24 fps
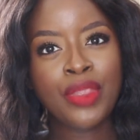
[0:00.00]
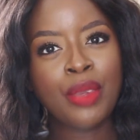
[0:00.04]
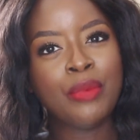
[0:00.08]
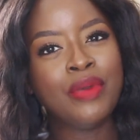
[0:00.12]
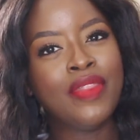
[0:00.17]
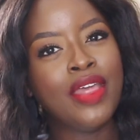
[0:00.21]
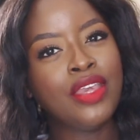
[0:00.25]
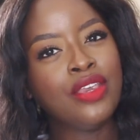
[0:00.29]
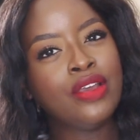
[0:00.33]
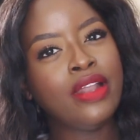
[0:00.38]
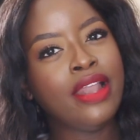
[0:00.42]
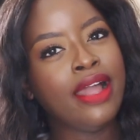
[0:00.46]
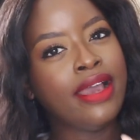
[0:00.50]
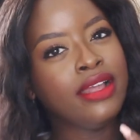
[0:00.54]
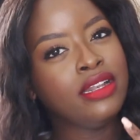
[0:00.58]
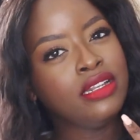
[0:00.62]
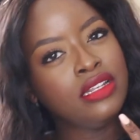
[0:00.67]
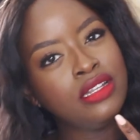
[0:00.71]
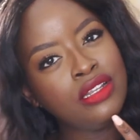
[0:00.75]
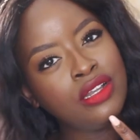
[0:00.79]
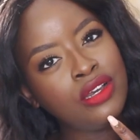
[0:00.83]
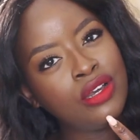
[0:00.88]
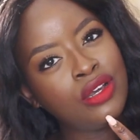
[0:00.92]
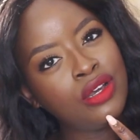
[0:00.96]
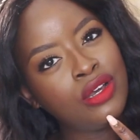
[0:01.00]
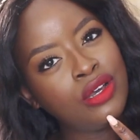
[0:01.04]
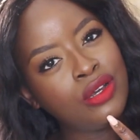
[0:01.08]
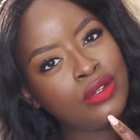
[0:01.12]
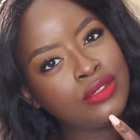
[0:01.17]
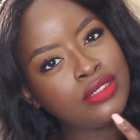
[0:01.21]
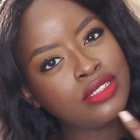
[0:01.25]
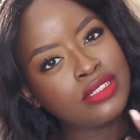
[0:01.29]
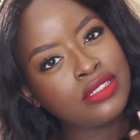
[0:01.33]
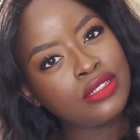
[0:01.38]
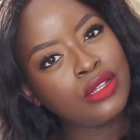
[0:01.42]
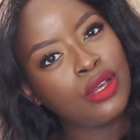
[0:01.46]
But then you're like,
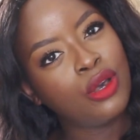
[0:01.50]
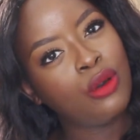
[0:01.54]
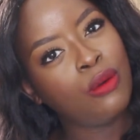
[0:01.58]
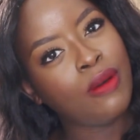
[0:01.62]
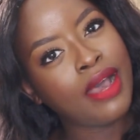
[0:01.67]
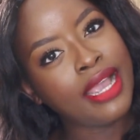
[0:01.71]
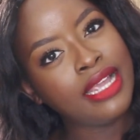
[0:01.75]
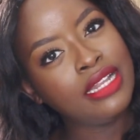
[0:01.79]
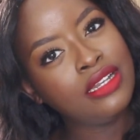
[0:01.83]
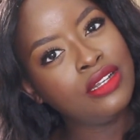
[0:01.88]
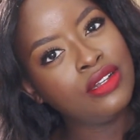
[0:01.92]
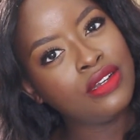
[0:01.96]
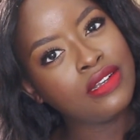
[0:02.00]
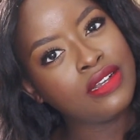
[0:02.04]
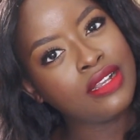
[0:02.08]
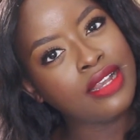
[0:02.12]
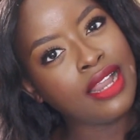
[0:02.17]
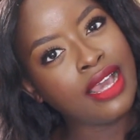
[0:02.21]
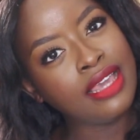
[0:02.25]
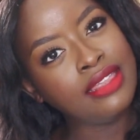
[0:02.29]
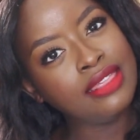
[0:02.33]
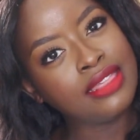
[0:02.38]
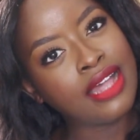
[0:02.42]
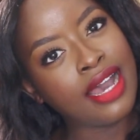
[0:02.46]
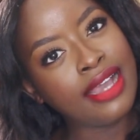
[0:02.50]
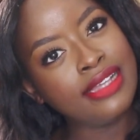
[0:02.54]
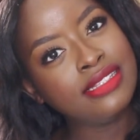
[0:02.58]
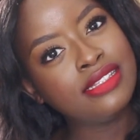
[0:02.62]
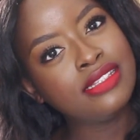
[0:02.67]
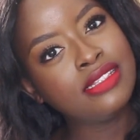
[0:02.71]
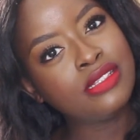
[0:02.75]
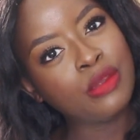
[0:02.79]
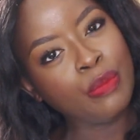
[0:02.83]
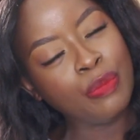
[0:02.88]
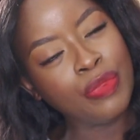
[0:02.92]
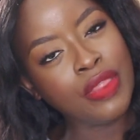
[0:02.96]
no, it doesn't quite look like that.
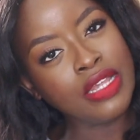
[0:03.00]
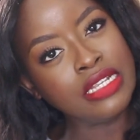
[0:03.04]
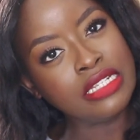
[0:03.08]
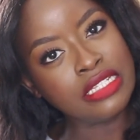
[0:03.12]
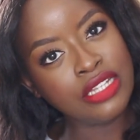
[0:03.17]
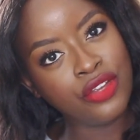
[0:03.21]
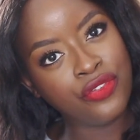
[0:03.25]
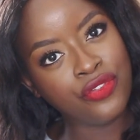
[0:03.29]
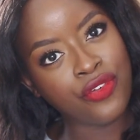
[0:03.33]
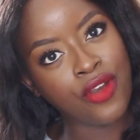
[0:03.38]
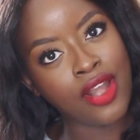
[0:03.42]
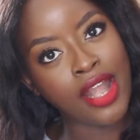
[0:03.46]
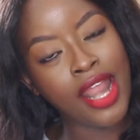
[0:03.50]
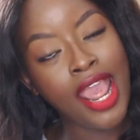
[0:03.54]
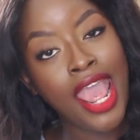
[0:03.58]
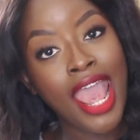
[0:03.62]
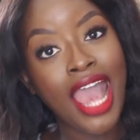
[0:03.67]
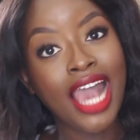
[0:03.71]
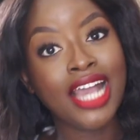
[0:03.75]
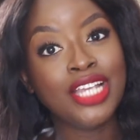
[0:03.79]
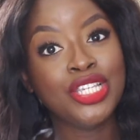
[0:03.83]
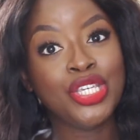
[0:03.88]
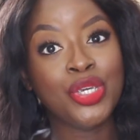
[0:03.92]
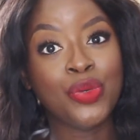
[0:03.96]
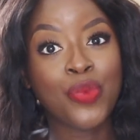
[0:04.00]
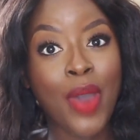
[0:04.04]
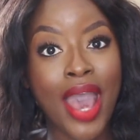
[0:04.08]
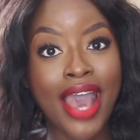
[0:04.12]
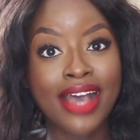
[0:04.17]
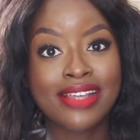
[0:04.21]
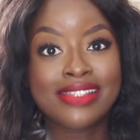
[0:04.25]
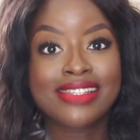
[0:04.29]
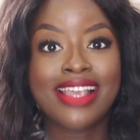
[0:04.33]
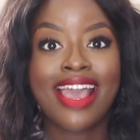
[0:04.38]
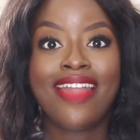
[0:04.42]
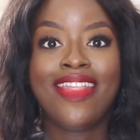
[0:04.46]
It's something different. And you
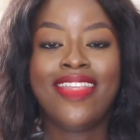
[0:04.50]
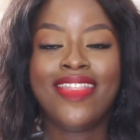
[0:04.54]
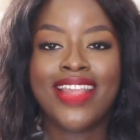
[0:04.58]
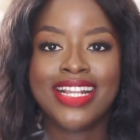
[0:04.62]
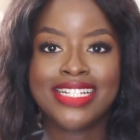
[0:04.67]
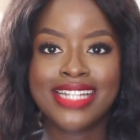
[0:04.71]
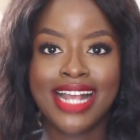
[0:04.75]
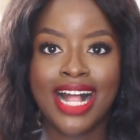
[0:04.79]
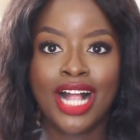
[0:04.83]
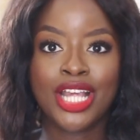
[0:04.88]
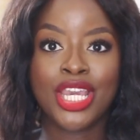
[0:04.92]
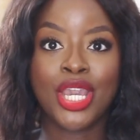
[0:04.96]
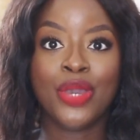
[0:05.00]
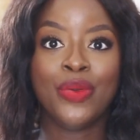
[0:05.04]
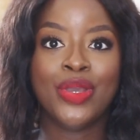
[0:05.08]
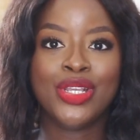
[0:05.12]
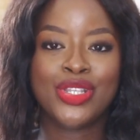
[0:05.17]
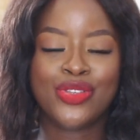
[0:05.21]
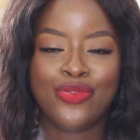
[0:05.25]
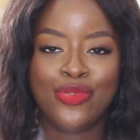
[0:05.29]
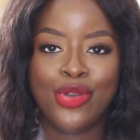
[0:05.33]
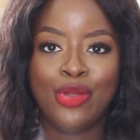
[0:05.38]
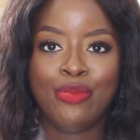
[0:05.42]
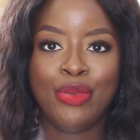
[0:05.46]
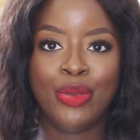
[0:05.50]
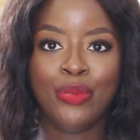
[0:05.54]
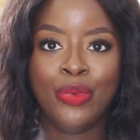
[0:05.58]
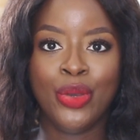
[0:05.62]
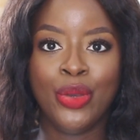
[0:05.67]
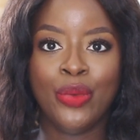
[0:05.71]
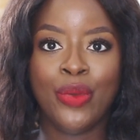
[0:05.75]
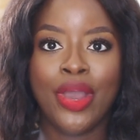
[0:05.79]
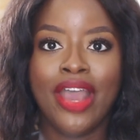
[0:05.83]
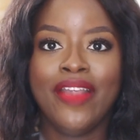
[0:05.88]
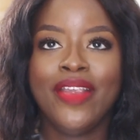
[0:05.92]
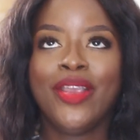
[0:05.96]
ask, and then they tell you it's Ruby
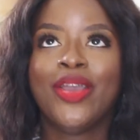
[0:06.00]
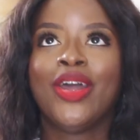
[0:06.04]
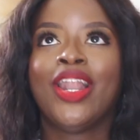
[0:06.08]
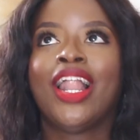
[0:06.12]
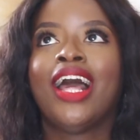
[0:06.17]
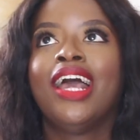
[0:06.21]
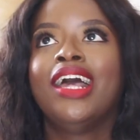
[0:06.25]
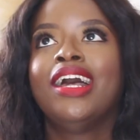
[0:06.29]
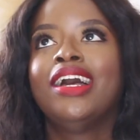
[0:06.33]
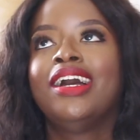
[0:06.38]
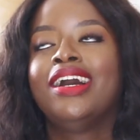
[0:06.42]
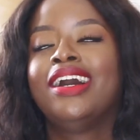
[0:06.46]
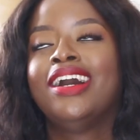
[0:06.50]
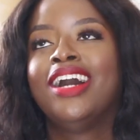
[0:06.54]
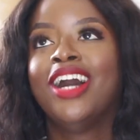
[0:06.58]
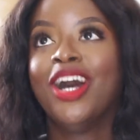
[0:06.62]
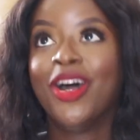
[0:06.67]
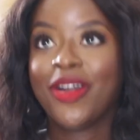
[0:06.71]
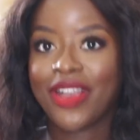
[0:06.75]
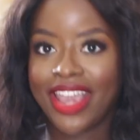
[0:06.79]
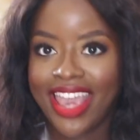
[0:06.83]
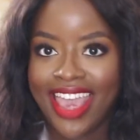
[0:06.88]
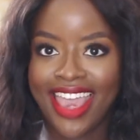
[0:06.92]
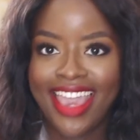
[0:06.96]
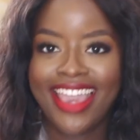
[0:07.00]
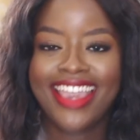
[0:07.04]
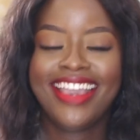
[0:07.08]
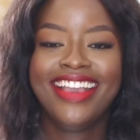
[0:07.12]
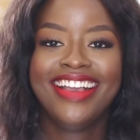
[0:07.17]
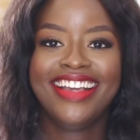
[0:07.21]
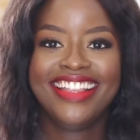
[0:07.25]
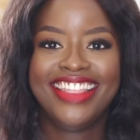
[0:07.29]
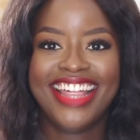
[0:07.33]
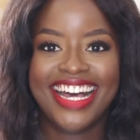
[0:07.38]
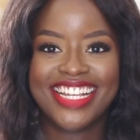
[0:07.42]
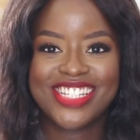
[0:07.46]
Woo. And you're like, oh,
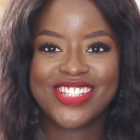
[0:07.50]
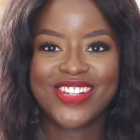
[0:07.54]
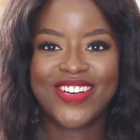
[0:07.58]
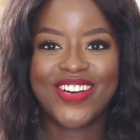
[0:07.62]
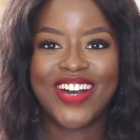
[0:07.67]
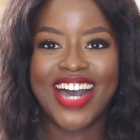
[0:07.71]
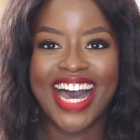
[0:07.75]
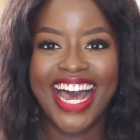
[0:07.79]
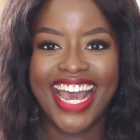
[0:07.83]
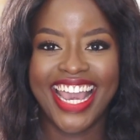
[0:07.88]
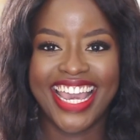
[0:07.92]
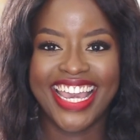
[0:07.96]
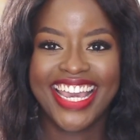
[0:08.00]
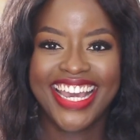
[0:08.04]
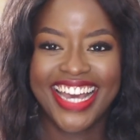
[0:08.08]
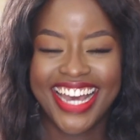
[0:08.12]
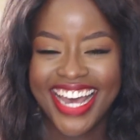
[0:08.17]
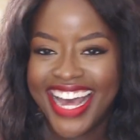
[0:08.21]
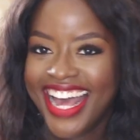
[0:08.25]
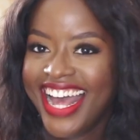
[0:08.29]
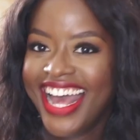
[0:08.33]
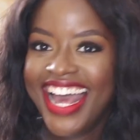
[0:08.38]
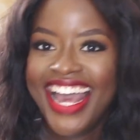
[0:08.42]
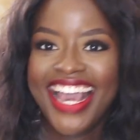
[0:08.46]
okay, that's why.